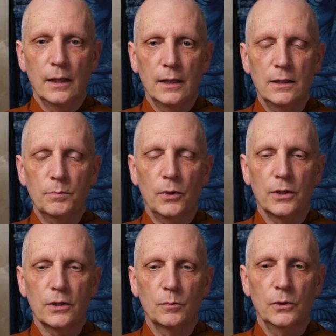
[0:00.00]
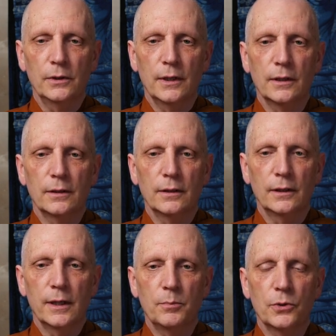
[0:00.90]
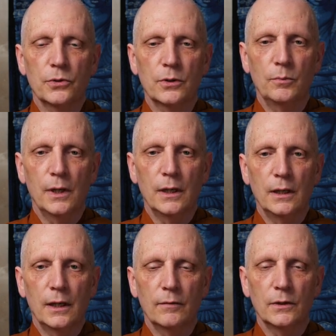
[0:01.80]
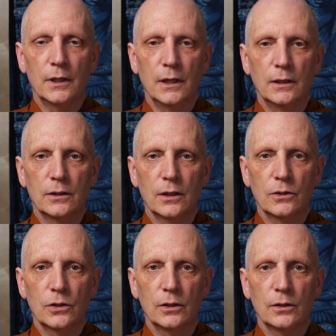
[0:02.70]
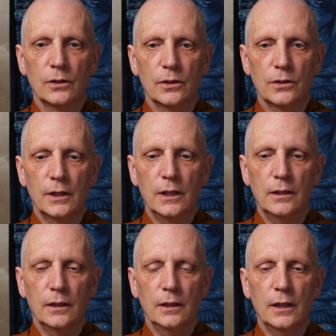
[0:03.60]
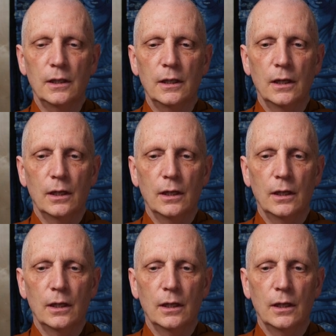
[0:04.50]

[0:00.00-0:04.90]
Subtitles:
is possible that a lay person may have attained such a state, and they